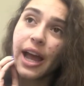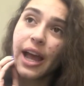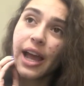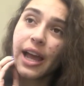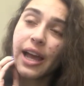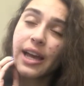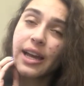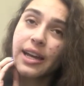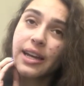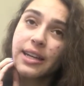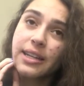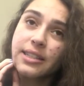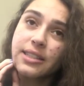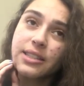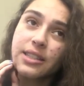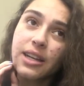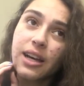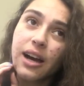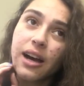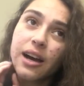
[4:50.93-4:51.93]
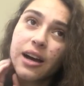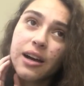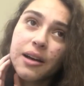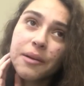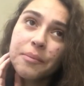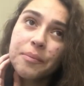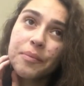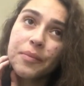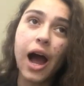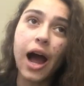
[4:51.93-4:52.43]
and
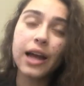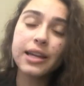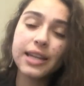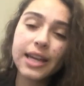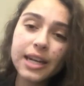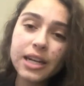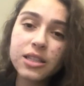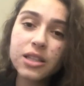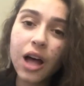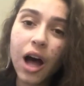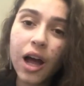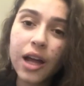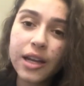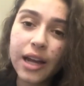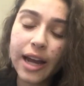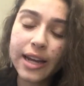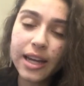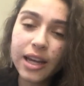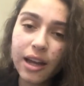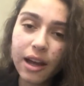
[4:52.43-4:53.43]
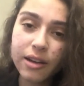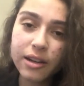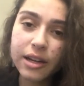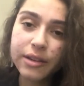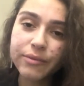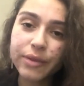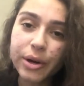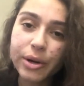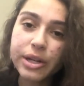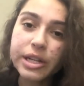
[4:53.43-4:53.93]
I
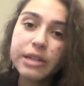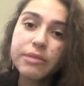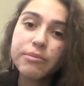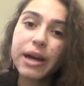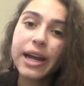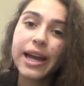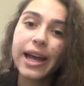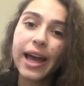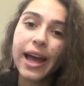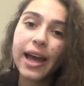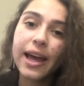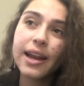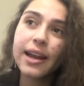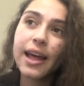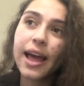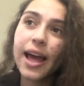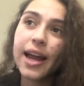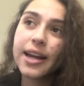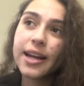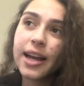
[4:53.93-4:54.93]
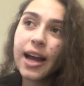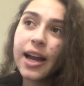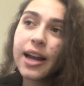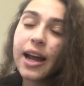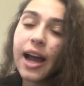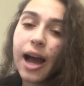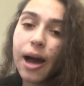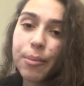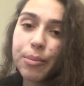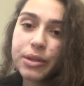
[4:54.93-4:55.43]
get very in my head, and it kind
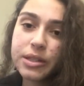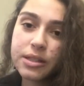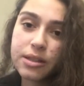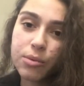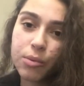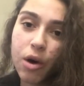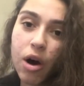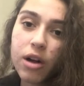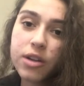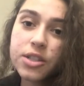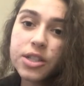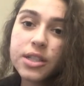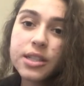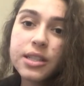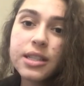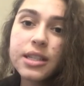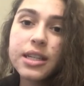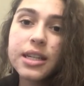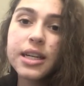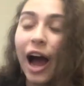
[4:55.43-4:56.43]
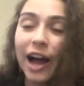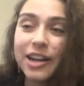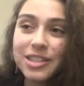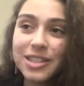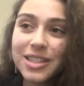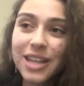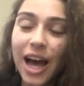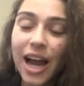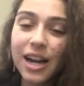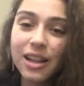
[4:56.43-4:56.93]
of happens subconsciously. I
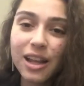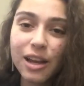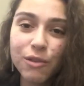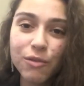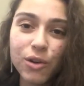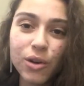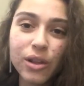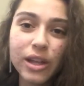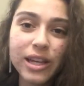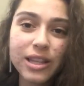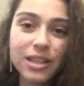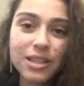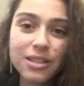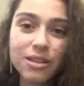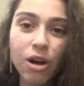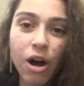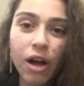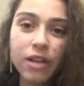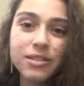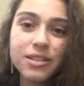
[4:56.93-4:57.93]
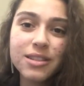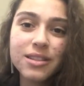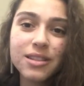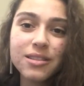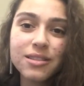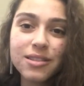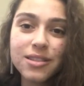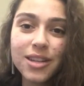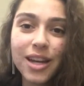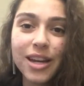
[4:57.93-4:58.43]
just kind of like feel like this
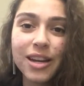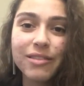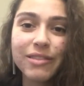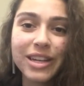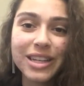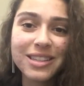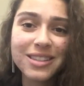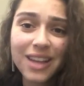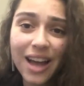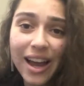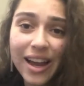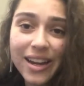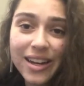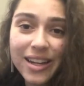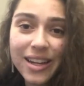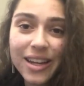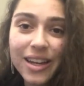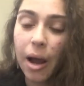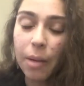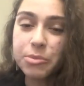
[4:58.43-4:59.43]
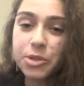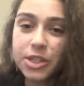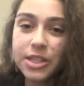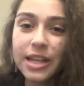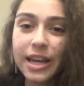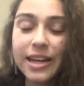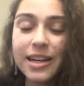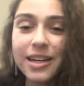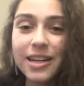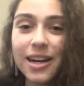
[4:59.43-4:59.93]
constant state of anxiety. I'm just
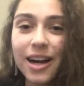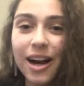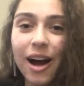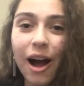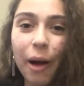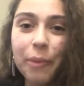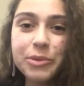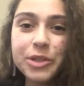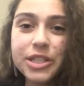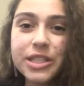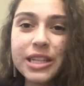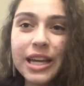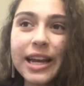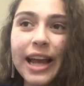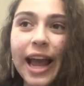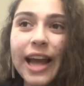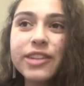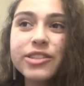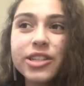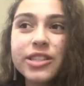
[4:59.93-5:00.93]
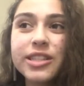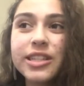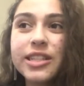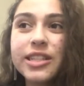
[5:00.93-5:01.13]
like I'm just like anxious